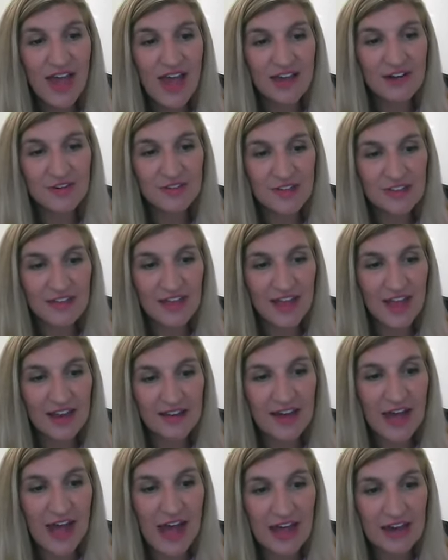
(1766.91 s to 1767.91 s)
I don't think they
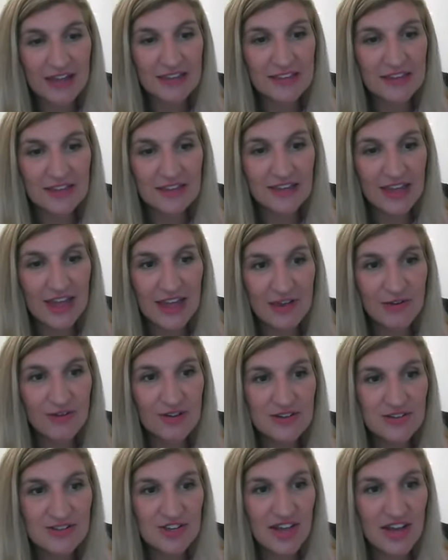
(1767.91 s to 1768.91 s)
had gotten the
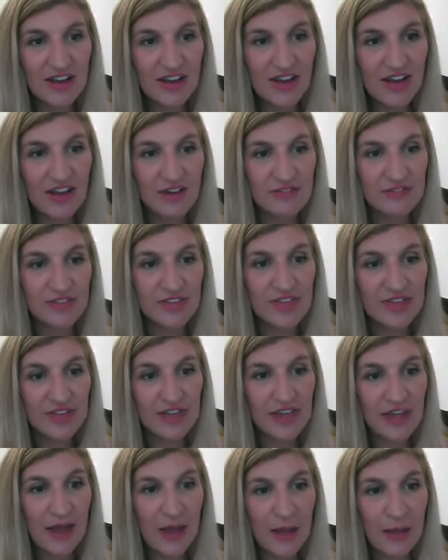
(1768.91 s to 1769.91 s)
language yet of
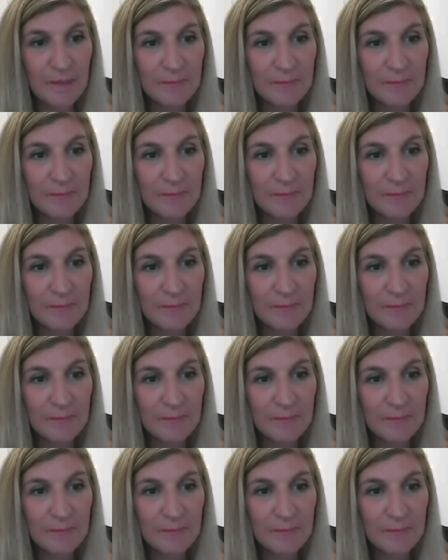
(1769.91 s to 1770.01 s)
the